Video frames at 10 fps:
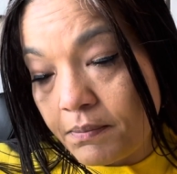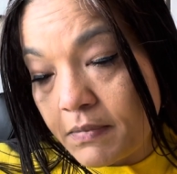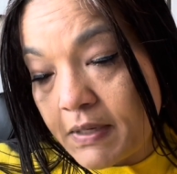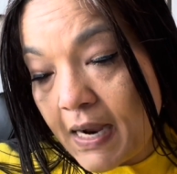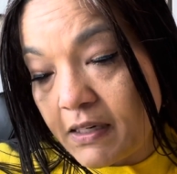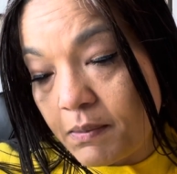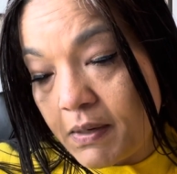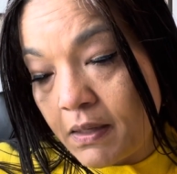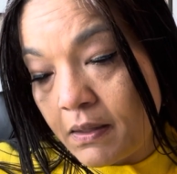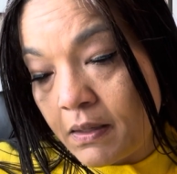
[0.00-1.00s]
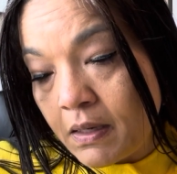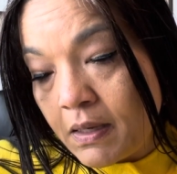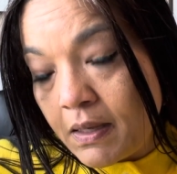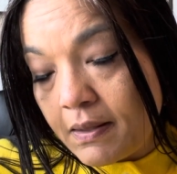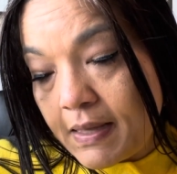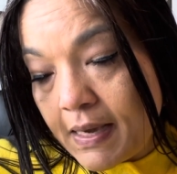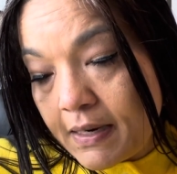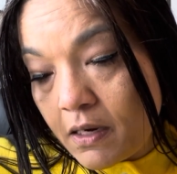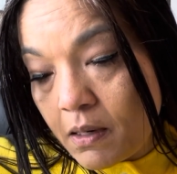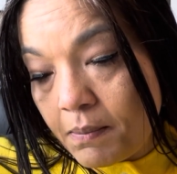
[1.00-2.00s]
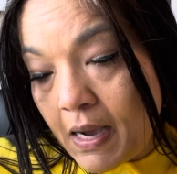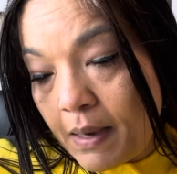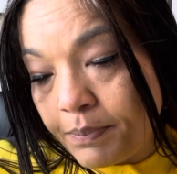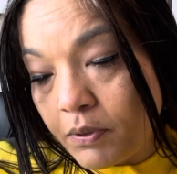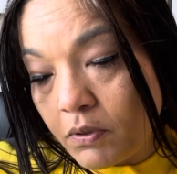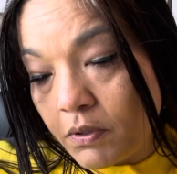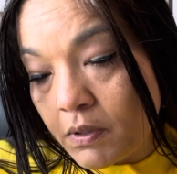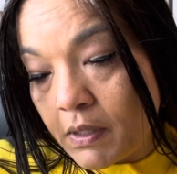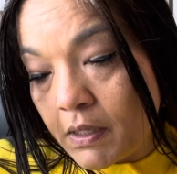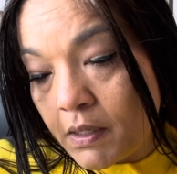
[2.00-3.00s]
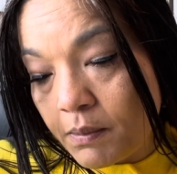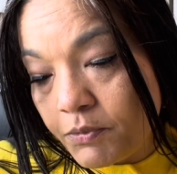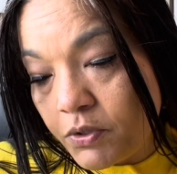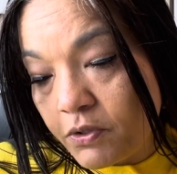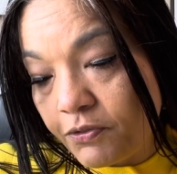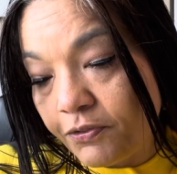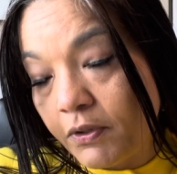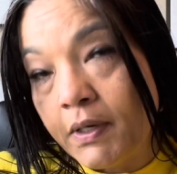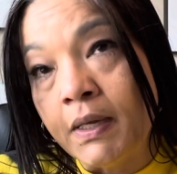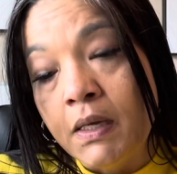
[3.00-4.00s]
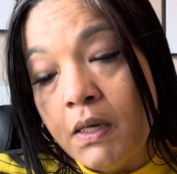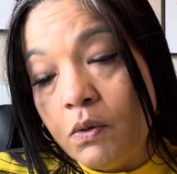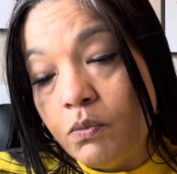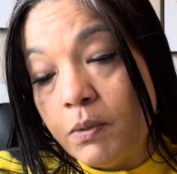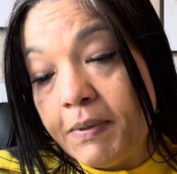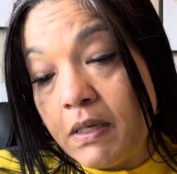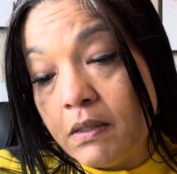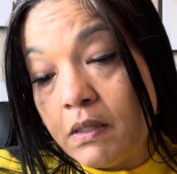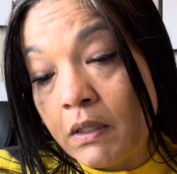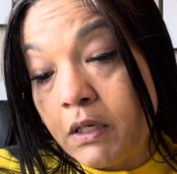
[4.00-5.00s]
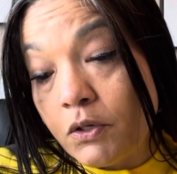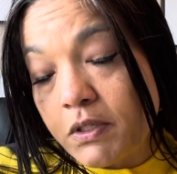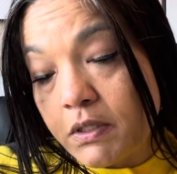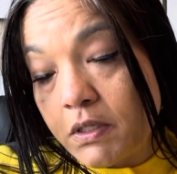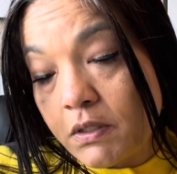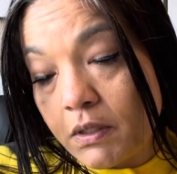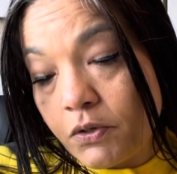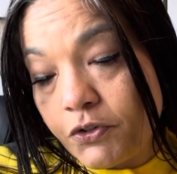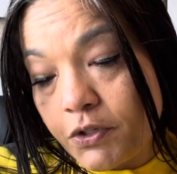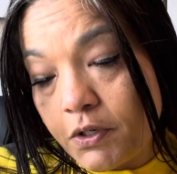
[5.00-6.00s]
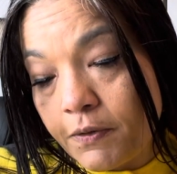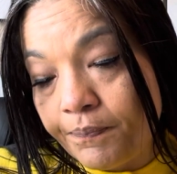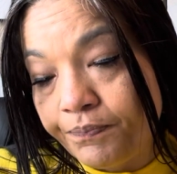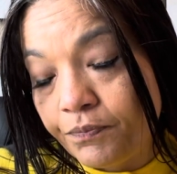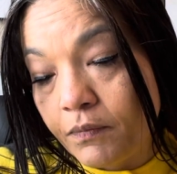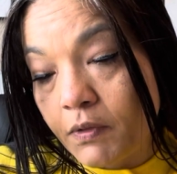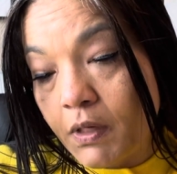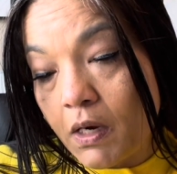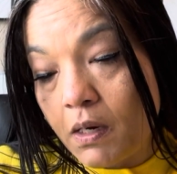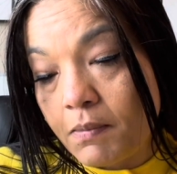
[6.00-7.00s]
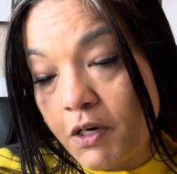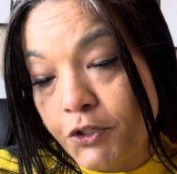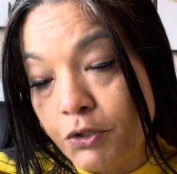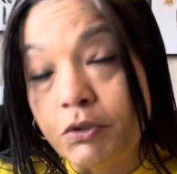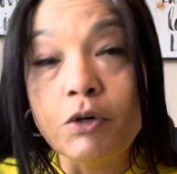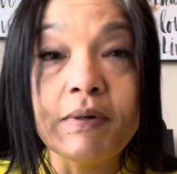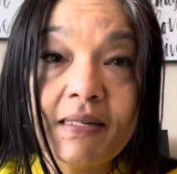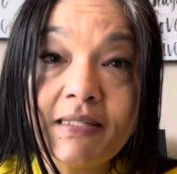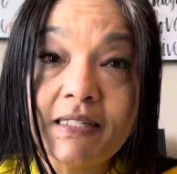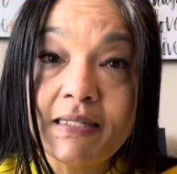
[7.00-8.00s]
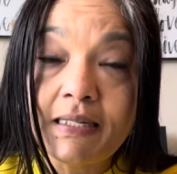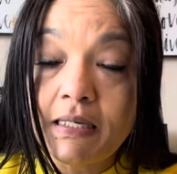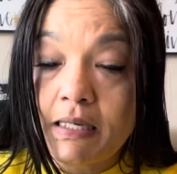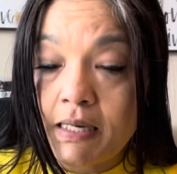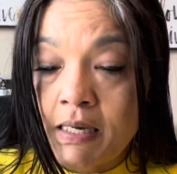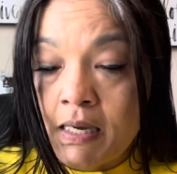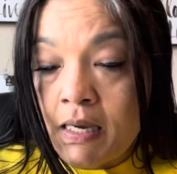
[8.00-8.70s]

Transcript: document that I pull to the front will be the closing disclosure, also known as the CD.